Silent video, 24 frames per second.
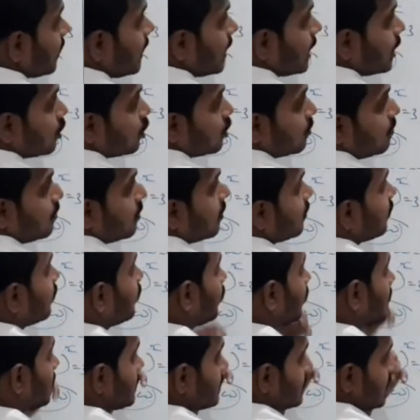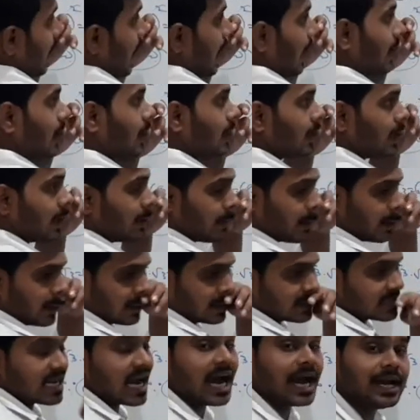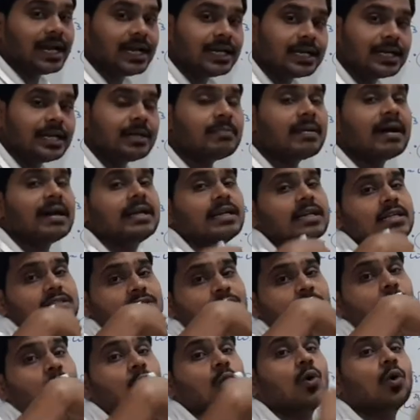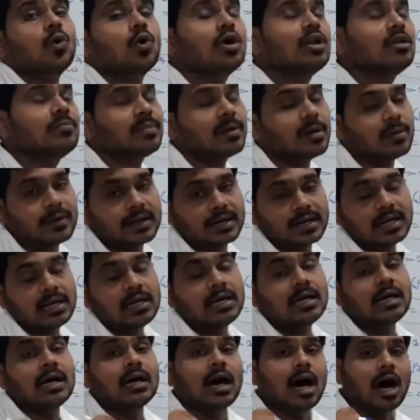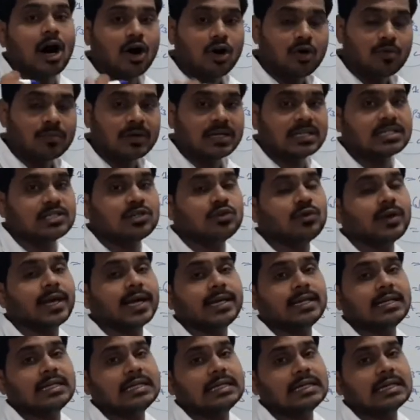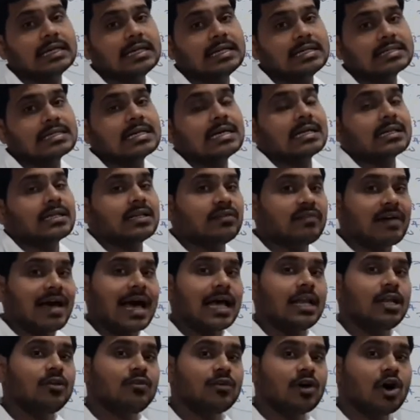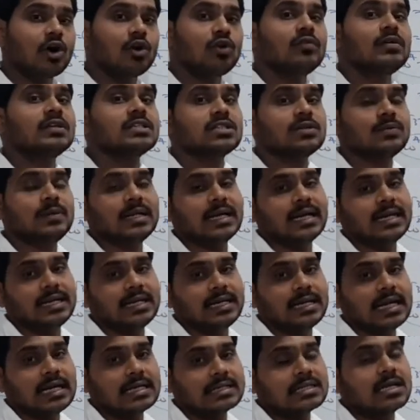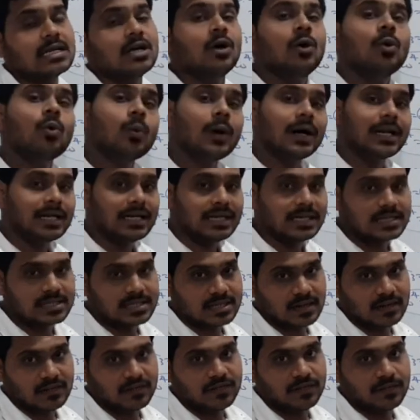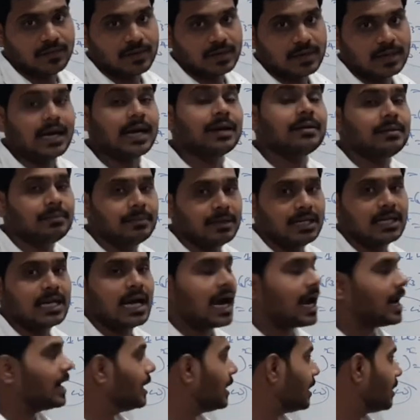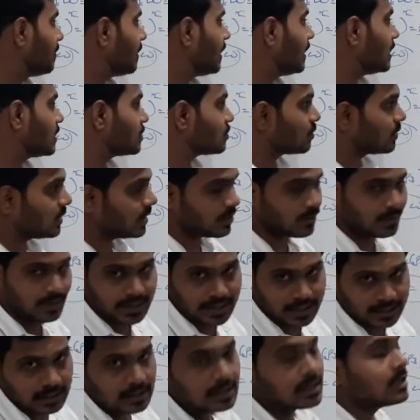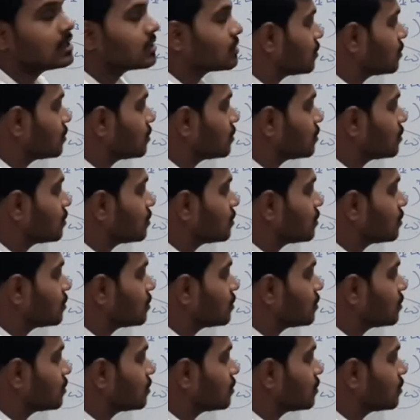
A to the power 4 is identity matrix. Identity matrix whole power, how much you can increase the value, always you will get it as 1 itself. I mean identity matrix only you will get.